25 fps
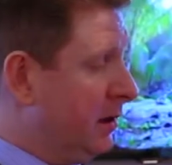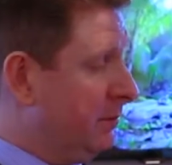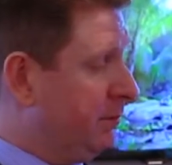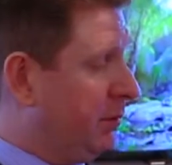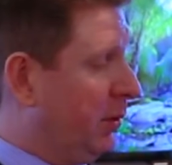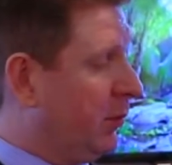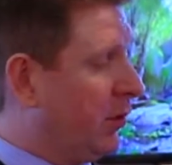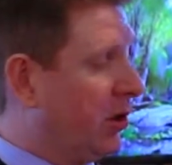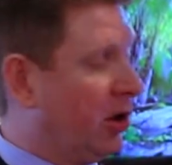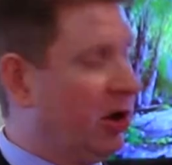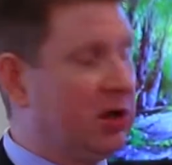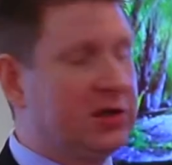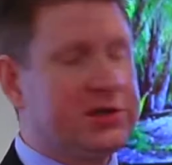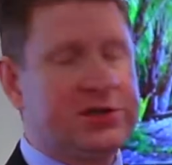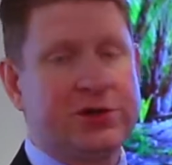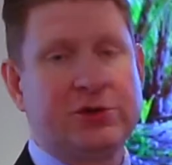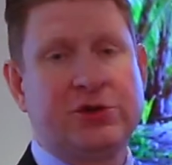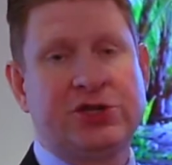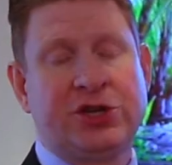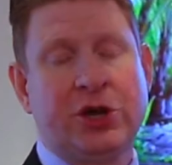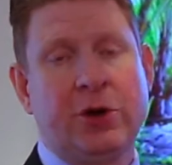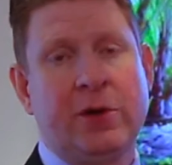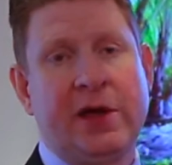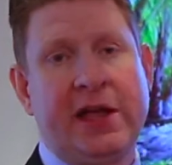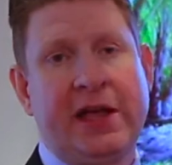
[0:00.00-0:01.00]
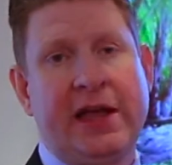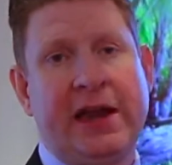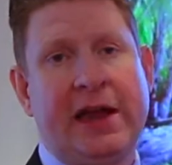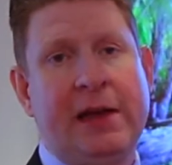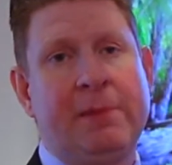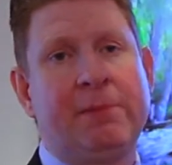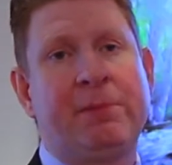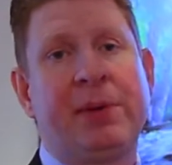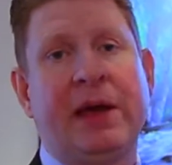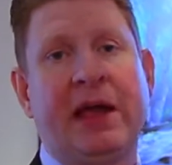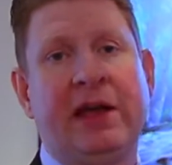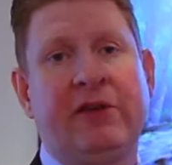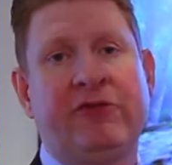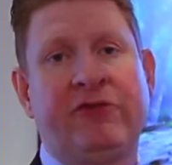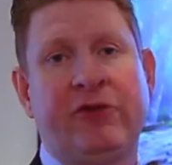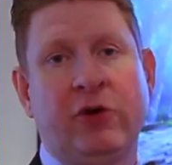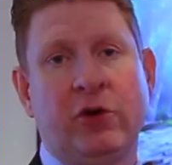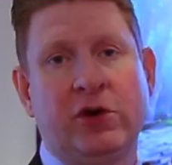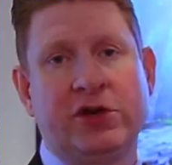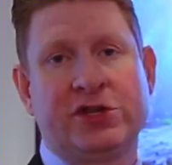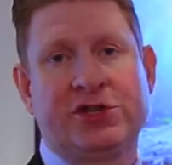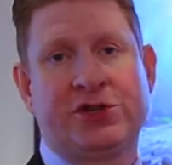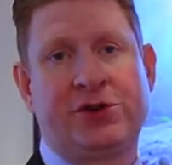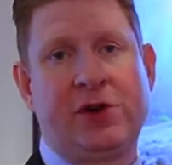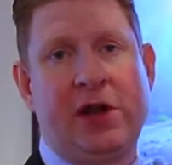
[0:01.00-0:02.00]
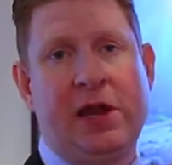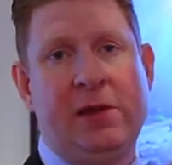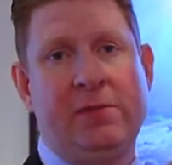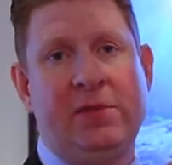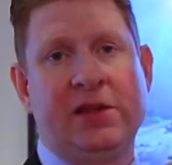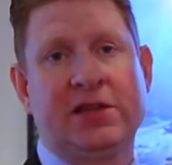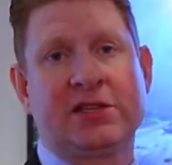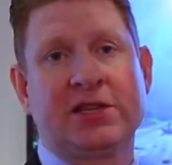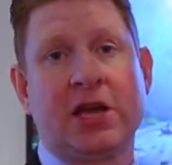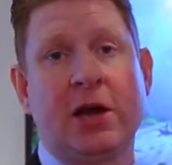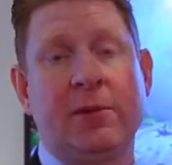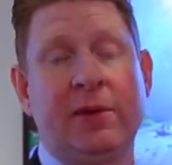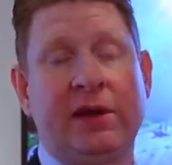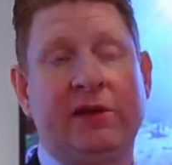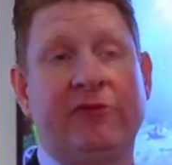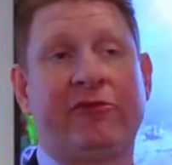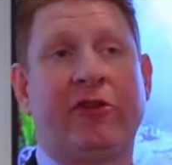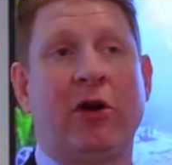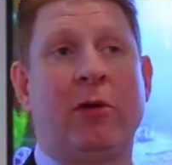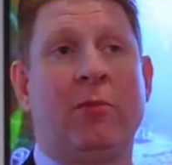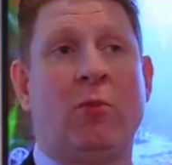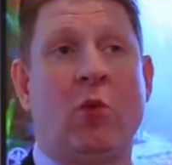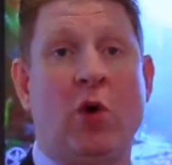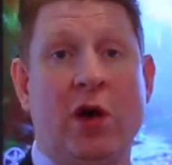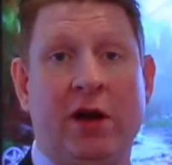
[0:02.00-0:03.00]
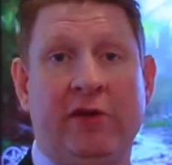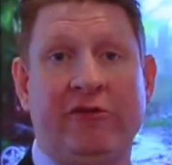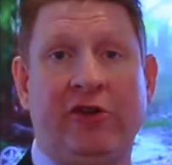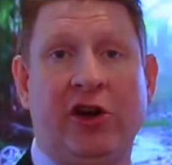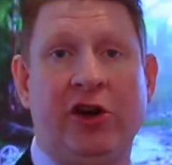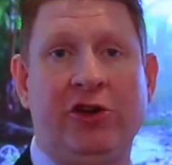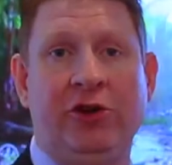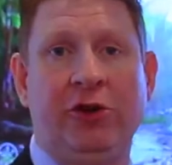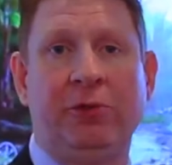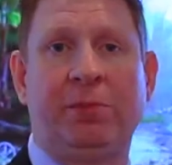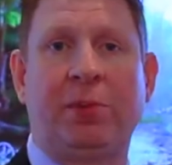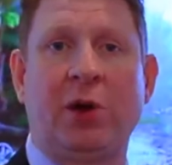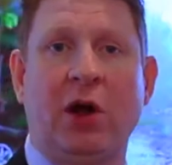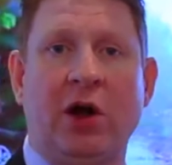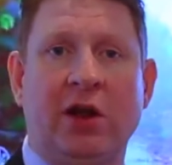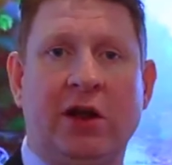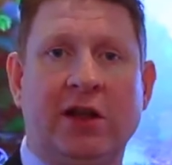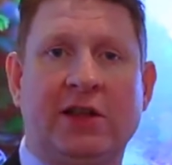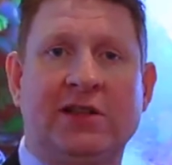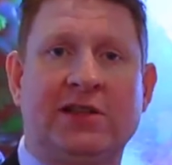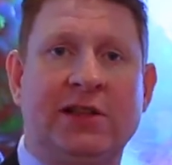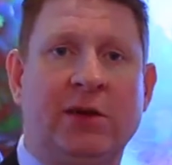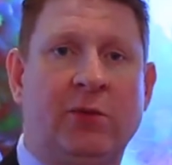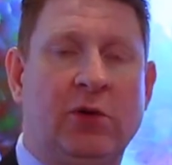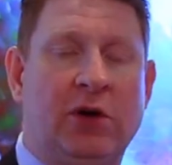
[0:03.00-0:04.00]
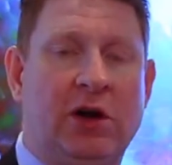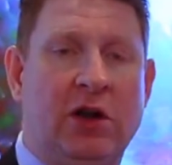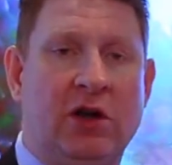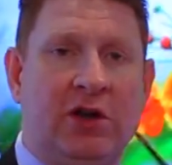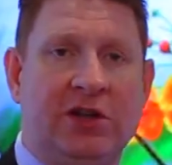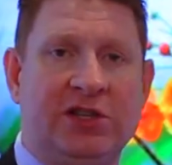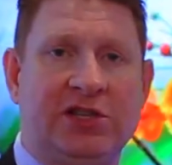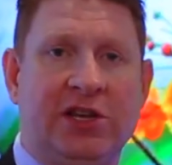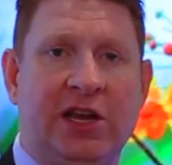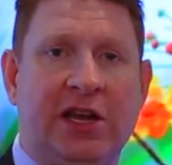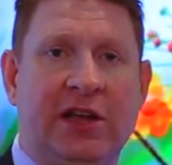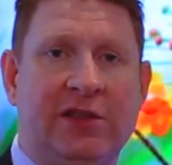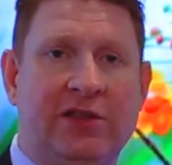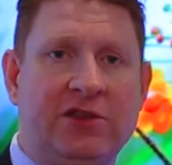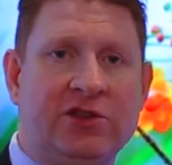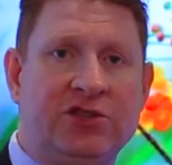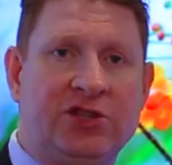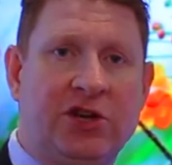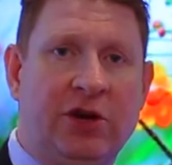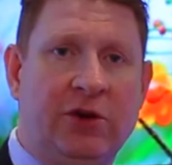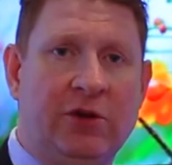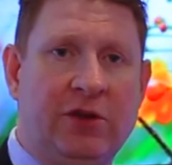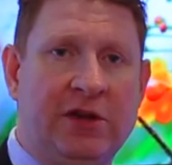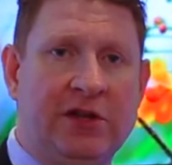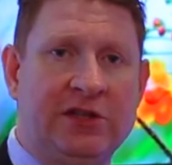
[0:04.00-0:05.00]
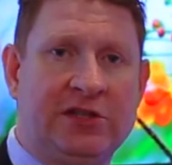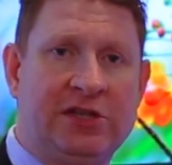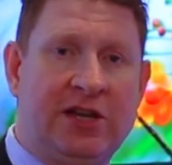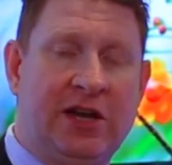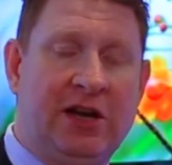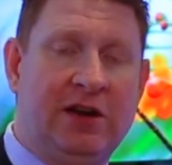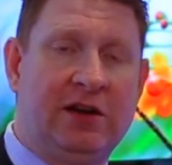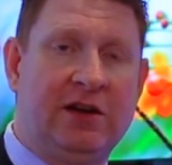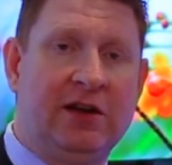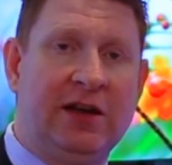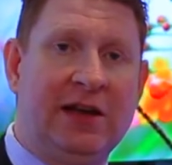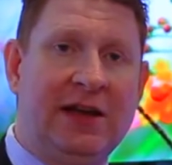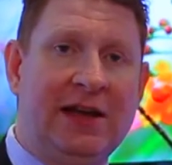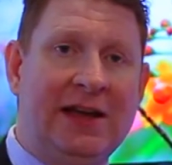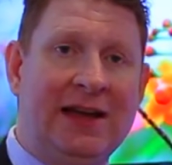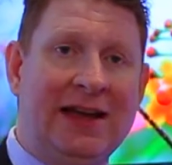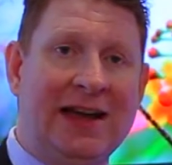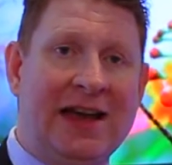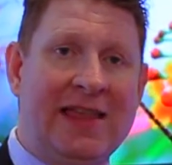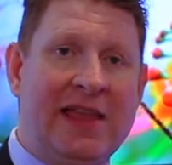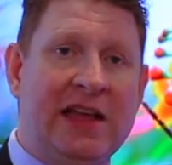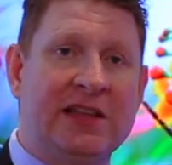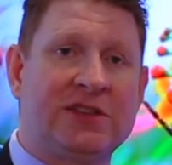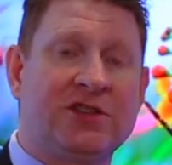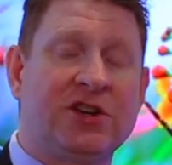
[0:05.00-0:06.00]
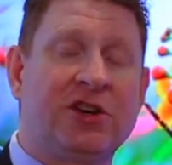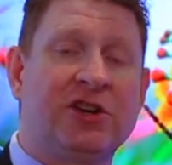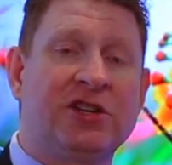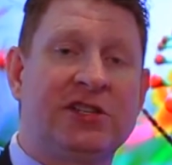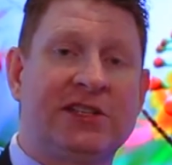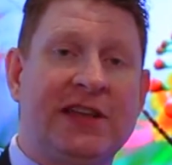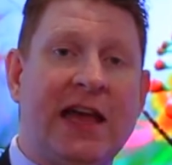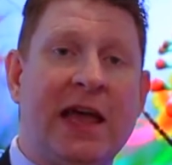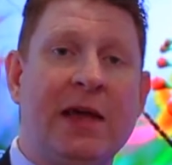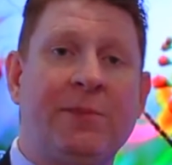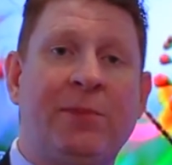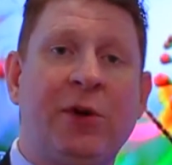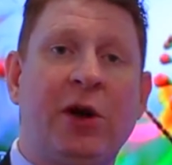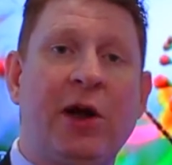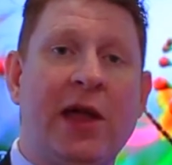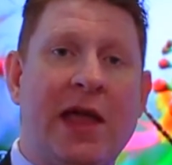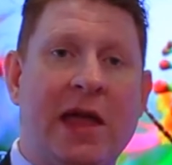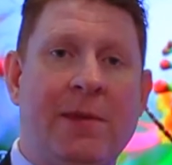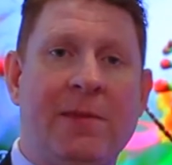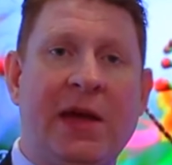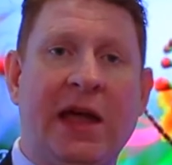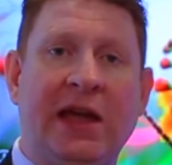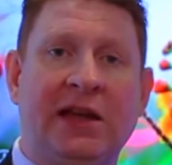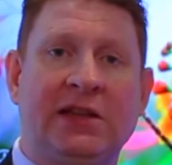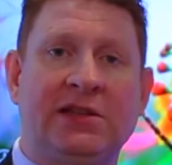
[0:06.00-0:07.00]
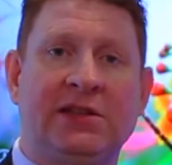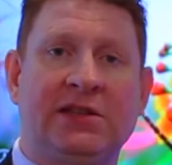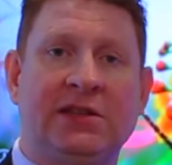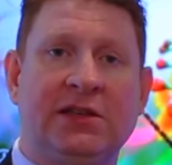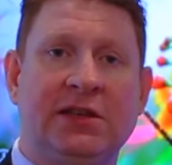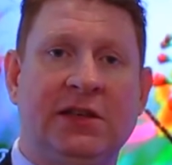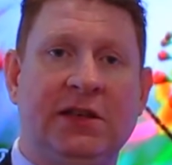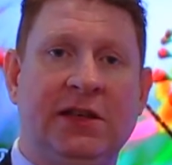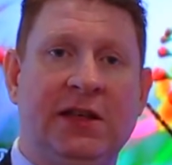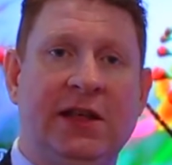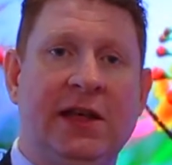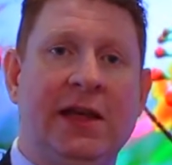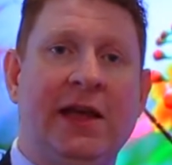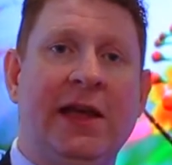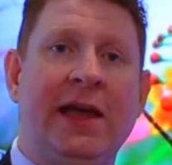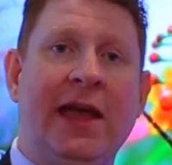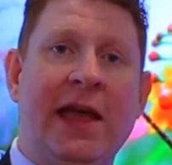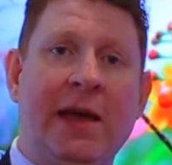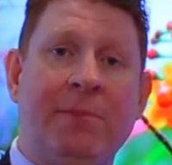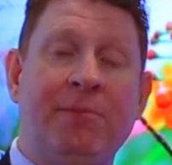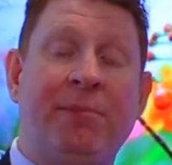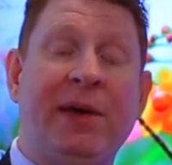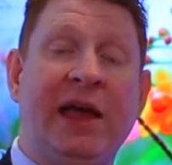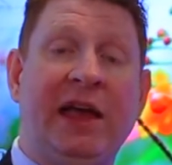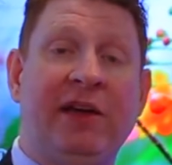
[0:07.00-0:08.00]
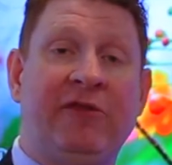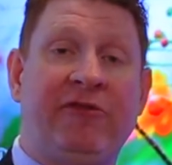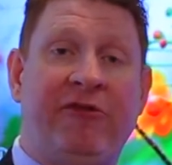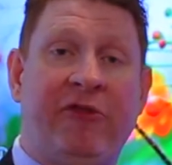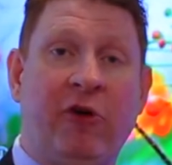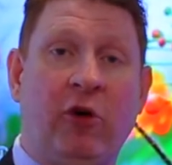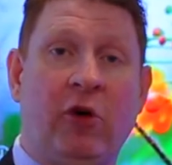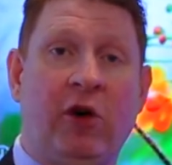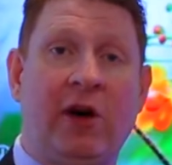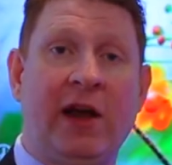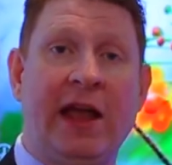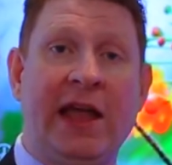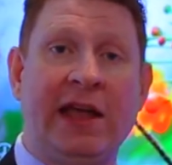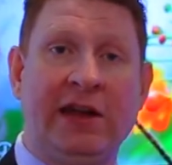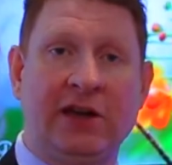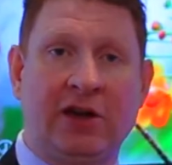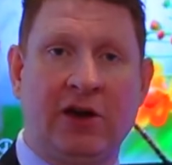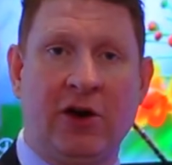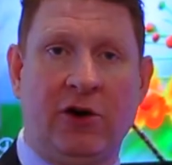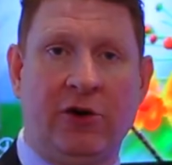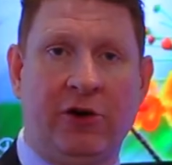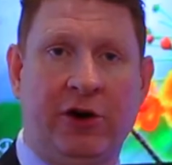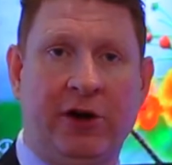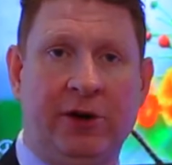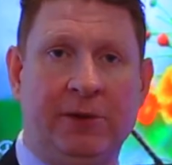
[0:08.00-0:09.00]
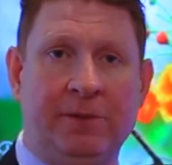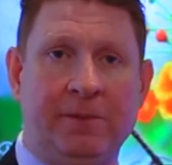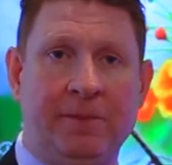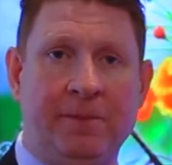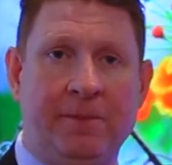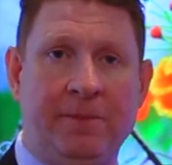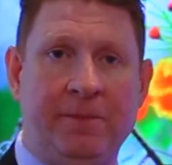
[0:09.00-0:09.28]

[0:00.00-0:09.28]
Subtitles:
but we're also showing an MPEG-4 stream that's coming from one of our new products that we're launching at the show this year, and that's our Cypher MX MPEG-4 encoder.